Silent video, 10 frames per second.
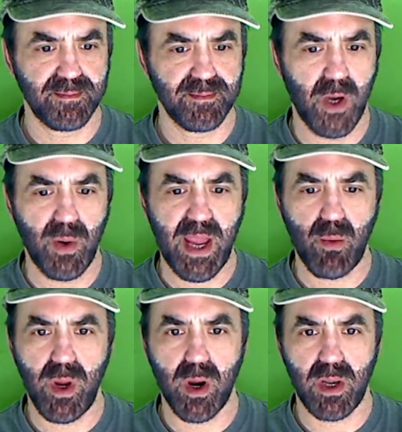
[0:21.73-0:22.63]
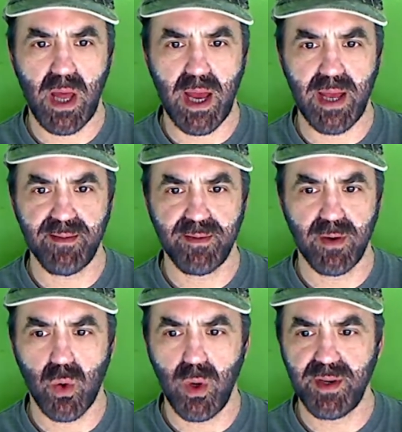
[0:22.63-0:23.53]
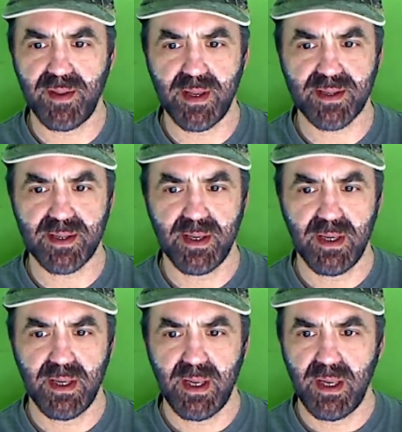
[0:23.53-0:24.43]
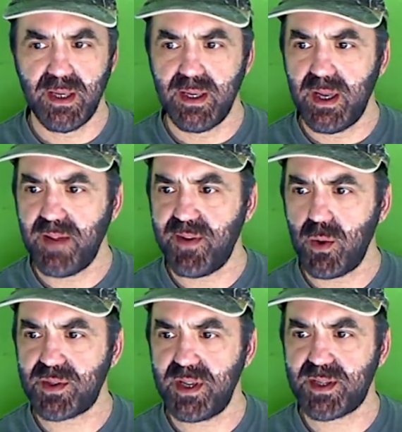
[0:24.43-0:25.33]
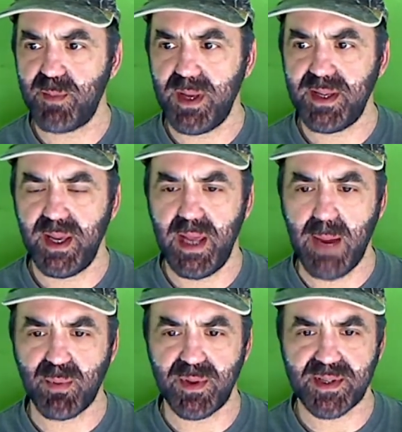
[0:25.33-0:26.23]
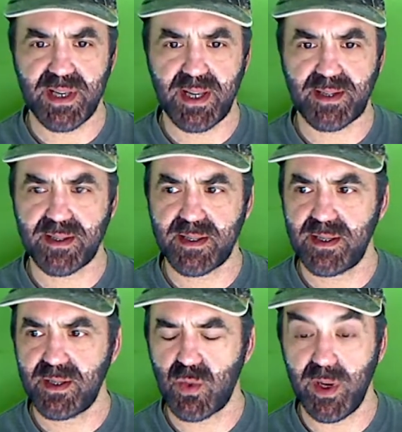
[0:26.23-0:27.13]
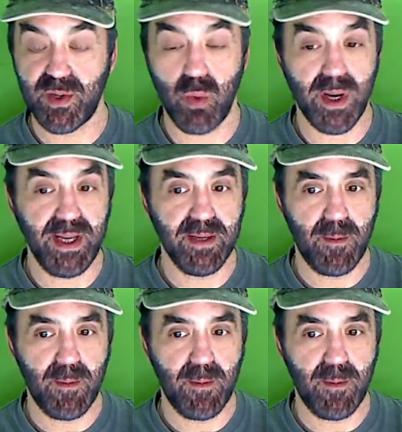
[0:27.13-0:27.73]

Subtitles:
Okay, we are live, according to this. Hey folks, it's Monday, April the 6th, 2020,